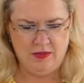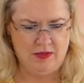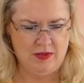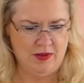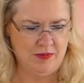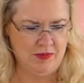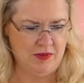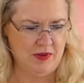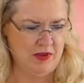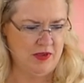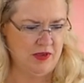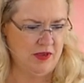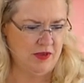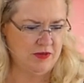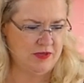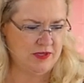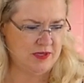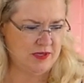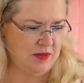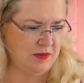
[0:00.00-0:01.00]
then I'm going to
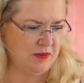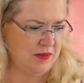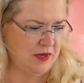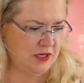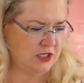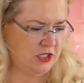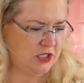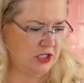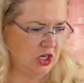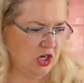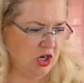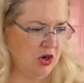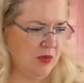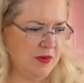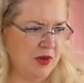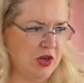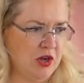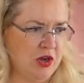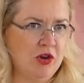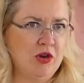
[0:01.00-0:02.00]
use some
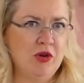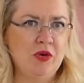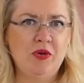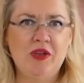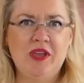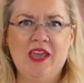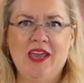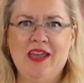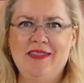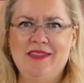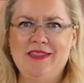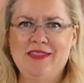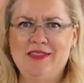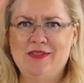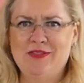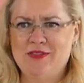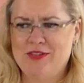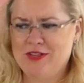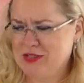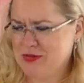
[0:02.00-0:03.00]
adobo. Again,
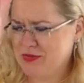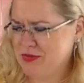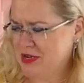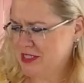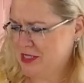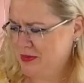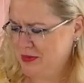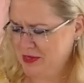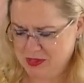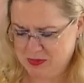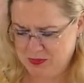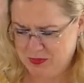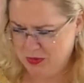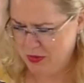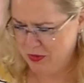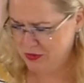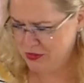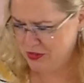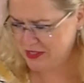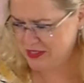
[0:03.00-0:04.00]
these recipes
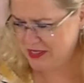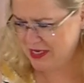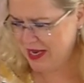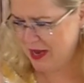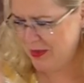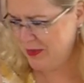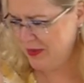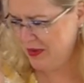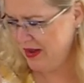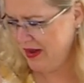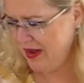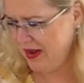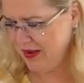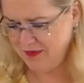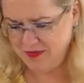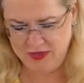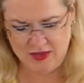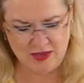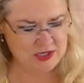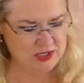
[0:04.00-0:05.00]
both just happen to
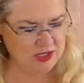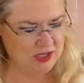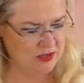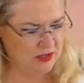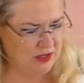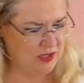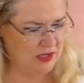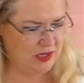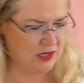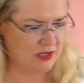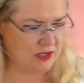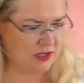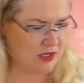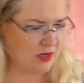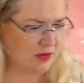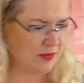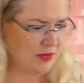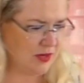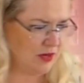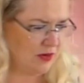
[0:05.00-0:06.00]
have the, ad the
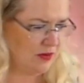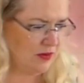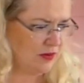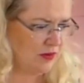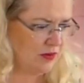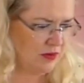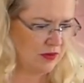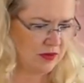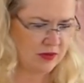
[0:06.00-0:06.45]
adobo